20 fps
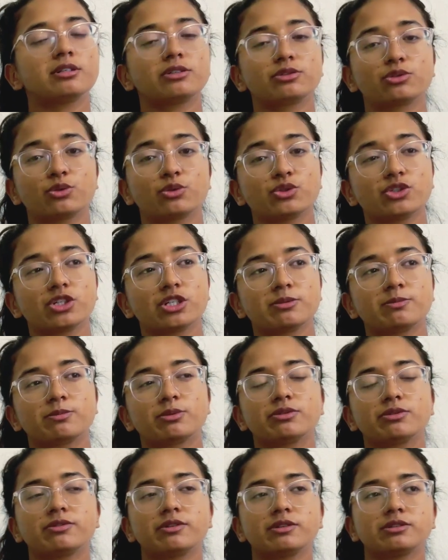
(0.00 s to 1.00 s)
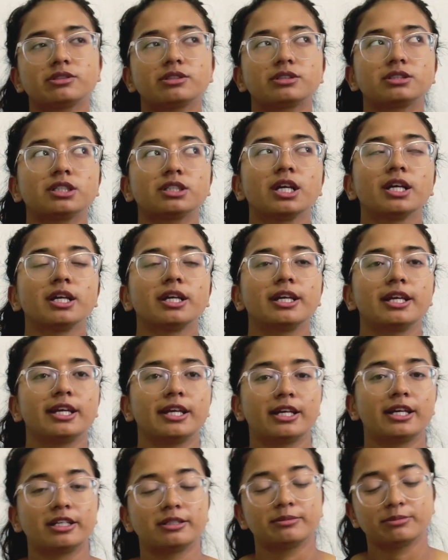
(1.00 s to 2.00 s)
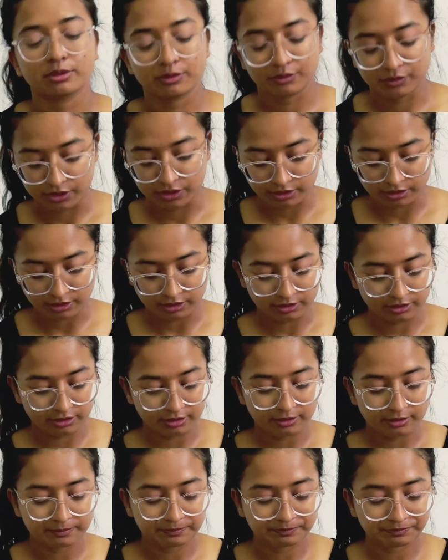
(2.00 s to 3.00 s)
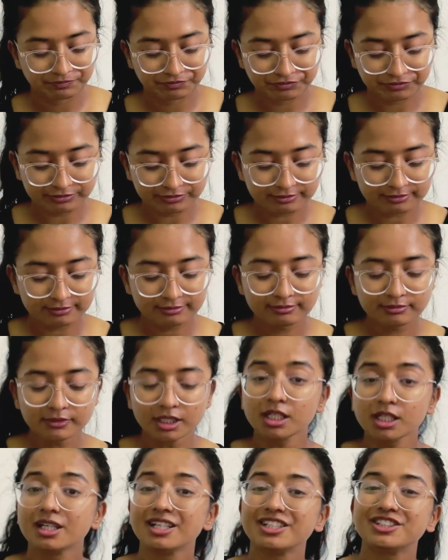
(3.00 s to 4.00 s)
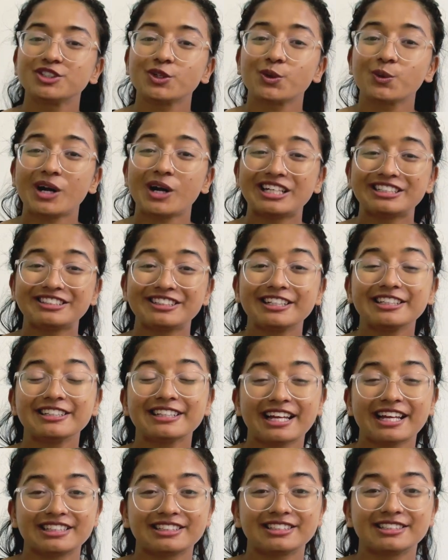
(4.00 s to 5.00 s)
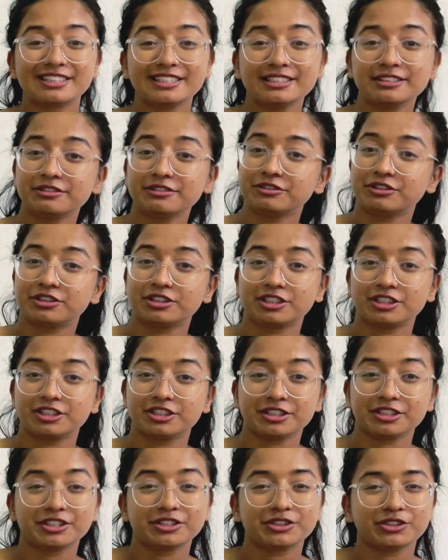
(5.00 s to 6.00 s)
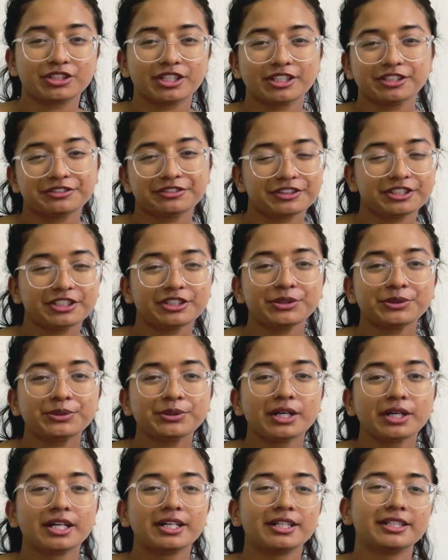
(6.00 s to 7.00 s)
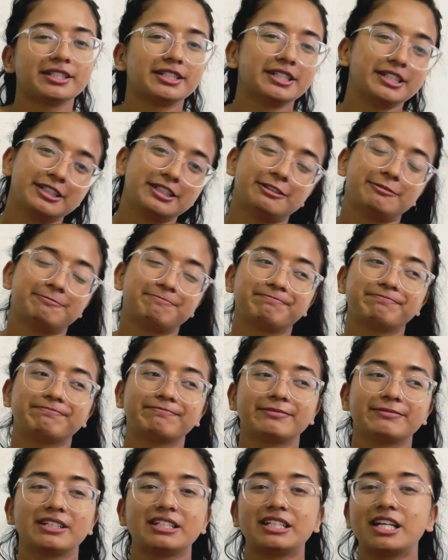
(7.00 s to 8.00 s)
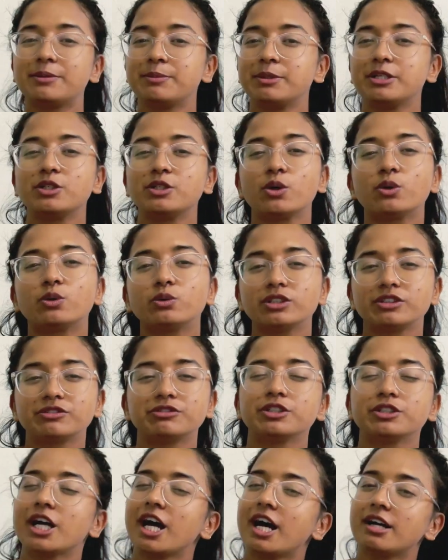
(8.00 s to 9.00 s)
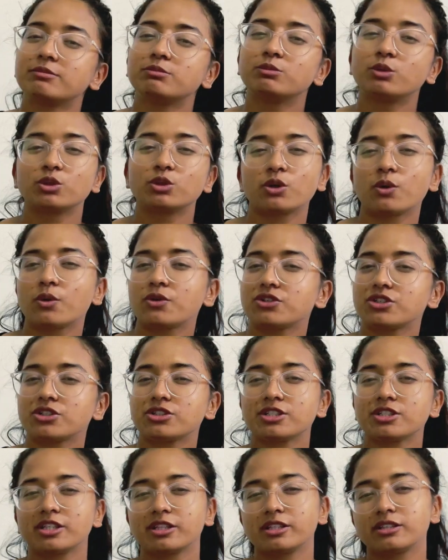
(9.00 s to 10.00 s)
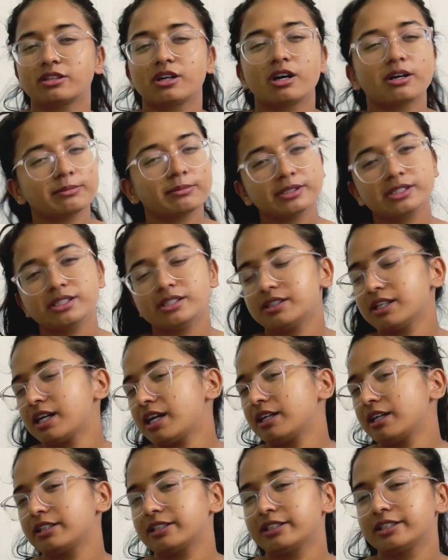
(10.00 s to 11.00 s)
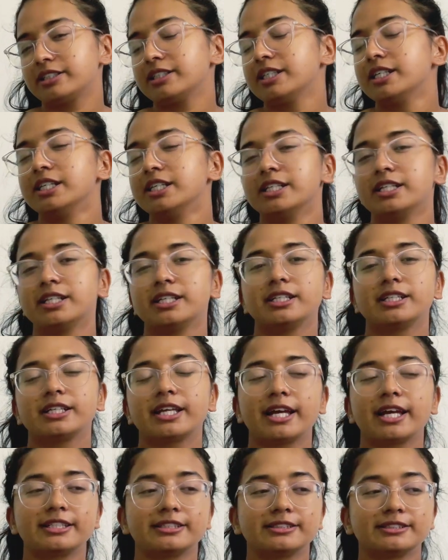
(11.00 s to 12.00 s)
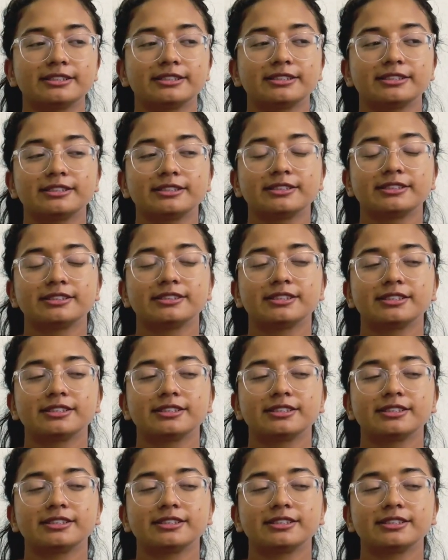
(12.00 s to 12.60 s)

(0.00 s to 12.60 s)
associate professor, and professors. So I think that's it for today's video. Let me know if you have more questions in the comments. I can